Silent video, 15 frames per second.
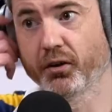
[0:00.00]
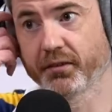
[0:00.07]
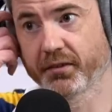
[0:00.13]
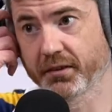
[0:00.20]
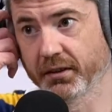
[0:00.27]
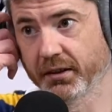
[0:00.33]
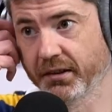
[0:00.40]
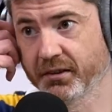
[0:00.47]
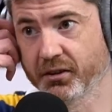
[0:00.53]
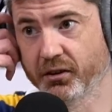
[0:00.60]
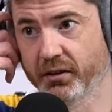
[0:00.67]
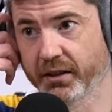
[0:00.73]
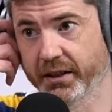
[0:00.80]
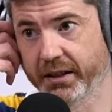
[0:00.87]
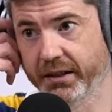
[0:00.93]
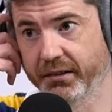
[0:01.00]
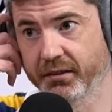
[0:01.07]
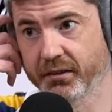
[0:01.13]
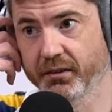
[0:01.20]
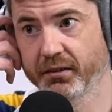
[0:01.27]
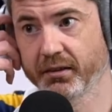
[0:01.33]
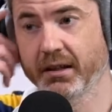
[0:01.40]
Constantly scoring
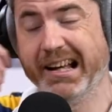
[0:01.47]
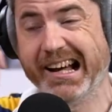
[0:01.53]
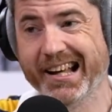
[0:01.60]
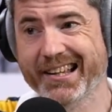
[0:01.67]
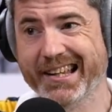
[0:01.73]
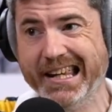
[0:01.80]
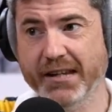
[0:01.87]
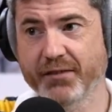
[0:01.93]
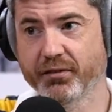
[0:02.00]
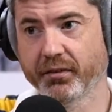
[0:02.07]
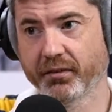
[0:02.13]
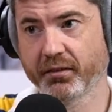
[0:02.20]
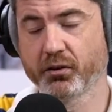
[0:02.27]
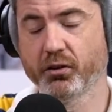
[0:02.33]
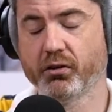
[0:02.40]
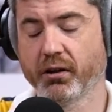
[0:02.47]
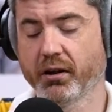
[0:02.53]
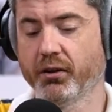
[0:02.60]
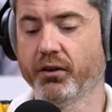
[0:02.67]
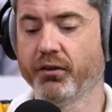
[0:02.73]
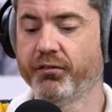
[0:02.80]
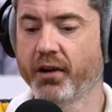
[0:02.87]
against us. Yeah. And even scoring
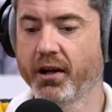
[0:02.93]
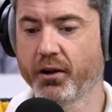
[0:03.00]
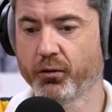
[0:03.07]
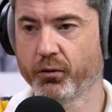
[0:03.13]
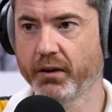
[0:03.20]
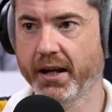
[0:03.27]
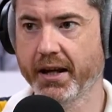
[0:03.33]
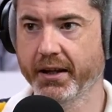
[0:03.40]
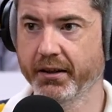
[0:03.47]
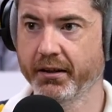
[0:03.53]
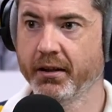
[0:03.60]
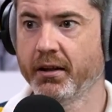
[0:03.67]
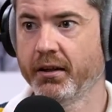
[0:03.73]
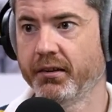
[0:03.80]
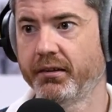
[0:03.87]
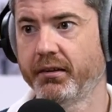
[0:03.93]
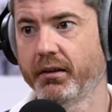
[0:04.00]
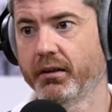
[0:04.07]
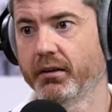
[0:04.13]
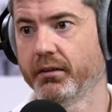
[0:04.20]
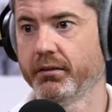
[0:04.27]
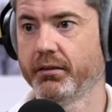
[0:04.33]
on the final day
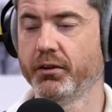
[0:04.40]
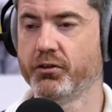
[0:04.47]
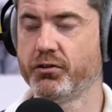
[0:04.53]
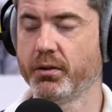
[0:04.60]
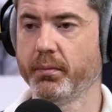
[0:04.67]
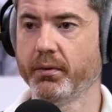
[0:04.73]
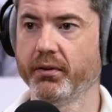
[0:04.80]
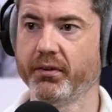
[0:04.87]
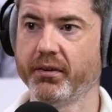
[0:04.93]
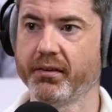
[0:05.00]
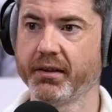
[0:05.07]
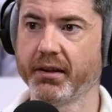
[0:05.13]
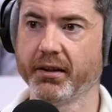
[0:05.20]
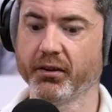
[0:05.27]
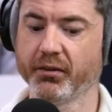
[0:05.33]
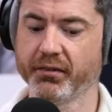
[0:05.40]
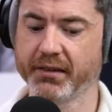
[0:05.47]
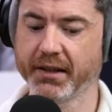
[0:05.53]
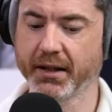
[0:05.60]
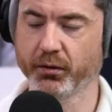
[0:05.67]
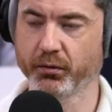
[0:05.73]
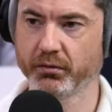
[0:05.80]
to contribute to sending us
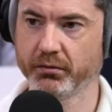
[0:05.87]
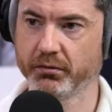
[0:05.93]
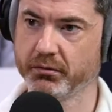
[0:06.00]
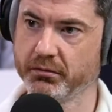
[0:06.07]
down.